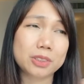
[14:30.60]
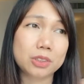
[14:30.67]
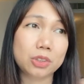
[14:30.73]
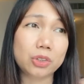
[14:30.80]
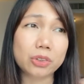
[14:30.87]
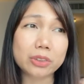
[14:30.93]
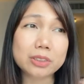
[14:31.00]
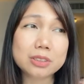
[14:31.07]

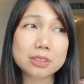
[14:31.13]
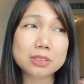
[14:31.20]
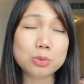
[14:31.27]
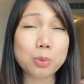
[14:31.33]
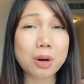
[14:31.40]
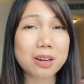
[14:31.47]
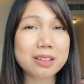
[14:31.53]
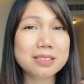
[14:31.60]
good
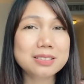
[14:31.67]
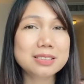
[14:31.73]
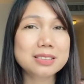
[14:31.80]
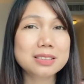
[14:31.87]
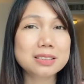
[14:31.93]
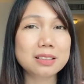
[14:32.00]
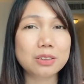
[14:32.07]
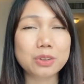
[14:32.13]

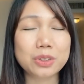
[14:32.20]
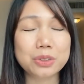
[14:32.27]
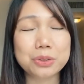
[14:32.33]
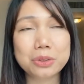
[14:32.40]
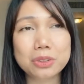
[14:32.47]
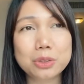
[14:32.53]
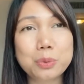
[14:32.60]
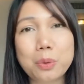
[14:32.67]
ones, or
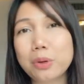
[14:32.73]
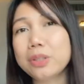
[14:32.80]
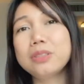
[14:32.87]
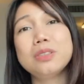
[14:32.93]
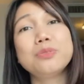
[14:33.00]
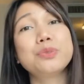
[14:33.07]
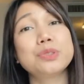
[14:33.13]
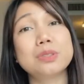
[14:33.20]
good
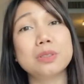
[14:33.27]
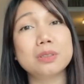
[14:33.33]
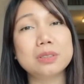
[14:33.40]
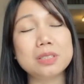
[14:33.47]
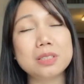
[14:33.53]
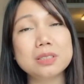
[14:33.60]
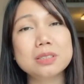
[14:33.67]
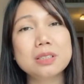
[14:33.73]
quarantine
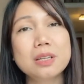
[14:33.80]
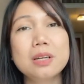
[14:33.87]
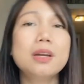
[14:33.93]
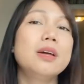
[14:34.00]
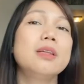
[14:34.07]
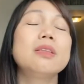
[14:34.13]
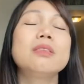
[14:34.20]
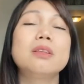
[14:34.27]
facilities
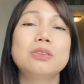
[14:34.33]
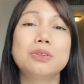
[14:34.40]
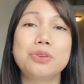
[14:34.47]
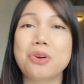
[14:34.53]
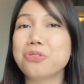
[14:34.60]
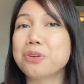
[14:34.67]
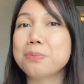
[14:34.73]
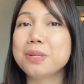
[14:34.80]
that the
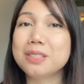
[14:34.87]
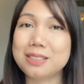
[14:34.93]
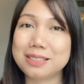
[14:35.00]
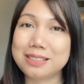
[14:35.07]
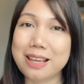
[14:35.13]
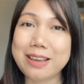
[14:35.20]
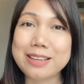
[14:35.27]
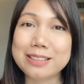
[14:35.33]
government
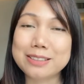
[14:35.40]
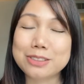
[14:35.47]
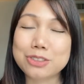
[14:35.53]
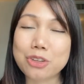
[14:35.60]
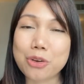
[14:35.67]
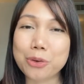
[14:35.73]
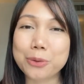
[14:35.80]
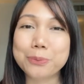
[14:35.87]
assigned.
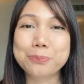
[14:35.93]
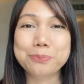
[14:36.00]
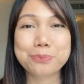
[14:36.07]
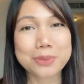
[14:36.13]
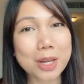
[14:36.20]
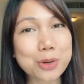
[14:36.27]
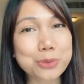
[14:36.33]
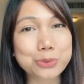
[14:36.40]
So
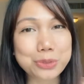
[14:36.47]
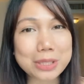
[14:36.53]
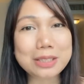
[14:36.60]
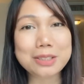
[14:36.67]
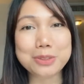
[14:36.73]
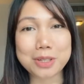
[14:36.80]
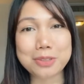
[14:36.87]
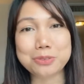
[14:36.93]

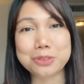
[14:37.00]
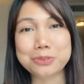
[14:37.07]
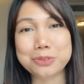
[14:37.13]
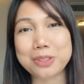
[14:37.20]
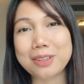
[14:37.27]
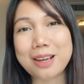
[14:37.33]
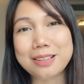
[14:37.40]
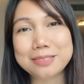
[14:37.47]
really grateful
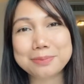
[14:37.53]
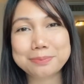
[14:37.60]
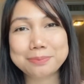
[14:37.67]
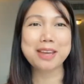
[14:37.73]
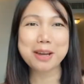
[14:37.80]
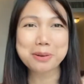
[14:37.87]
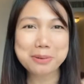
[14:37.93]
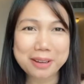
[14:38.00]
for that.
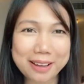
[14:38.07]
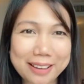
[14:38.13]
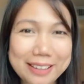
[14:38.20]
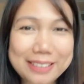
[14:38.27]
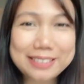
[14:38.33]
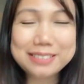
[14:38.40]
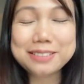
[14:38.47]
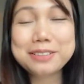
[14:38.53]
Now
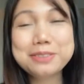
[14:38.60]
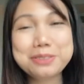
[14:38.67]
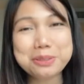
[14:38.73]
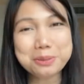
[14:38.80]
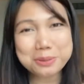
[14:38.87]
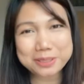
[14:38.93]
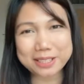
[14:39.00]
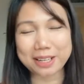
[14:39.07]
at the
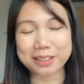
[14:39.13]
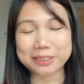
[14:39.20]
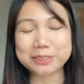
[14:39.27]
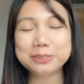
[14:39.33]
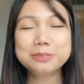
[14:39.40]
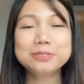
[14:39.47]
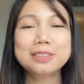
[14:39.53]
hotel,